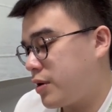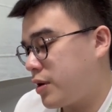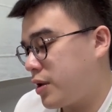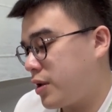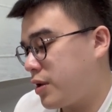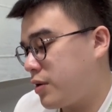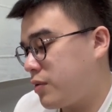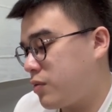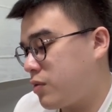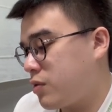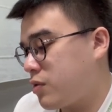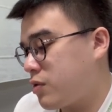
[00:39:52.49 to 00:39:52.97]

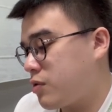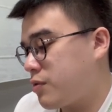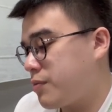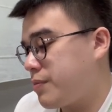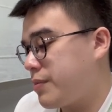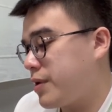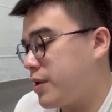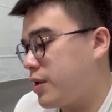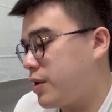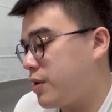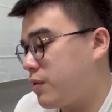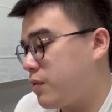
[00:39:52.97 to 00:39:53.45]
it will
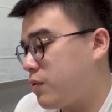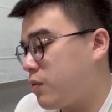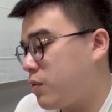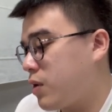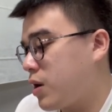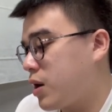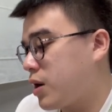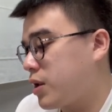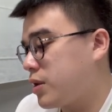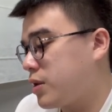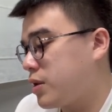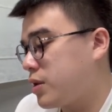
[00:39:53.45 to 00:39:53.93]
be
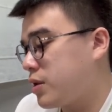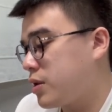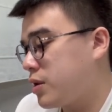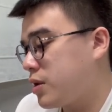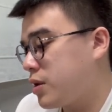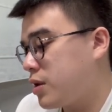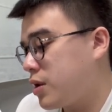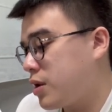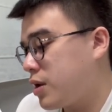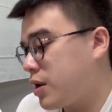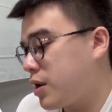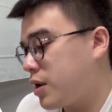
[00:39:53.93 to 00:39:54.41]

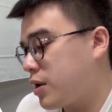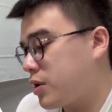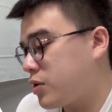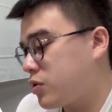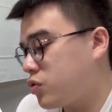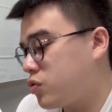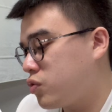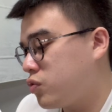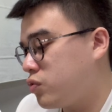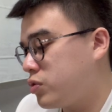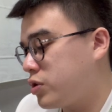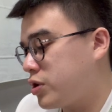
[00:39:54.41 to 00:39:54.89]

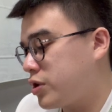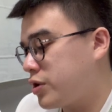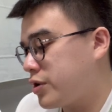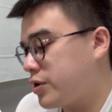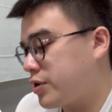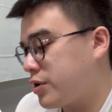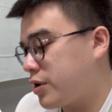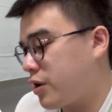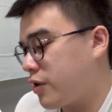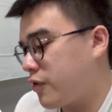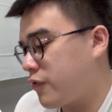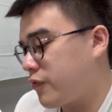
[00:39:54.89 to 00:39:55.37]

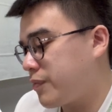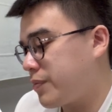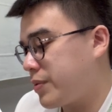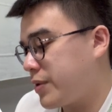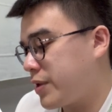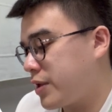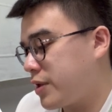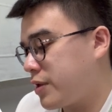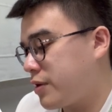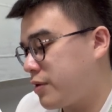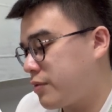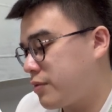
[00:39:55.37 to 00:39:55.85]
2/3 of
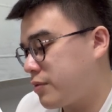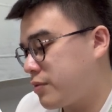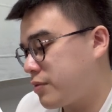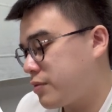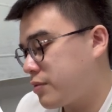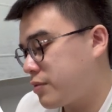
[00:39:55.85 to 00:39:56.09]
PQ.